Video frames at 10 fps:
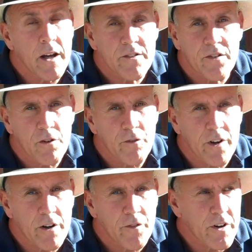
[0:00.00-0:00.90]
It's still
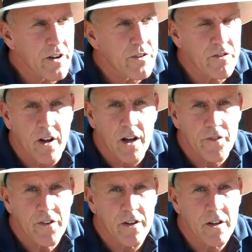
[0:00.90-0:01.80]
very, very
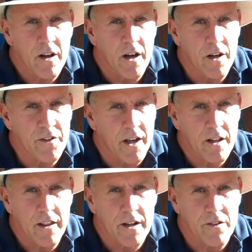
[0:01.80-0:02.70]
soft. Not
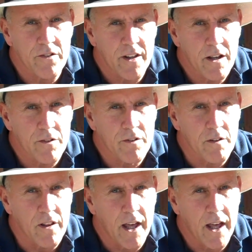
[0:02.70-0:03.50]
a lot of sales, a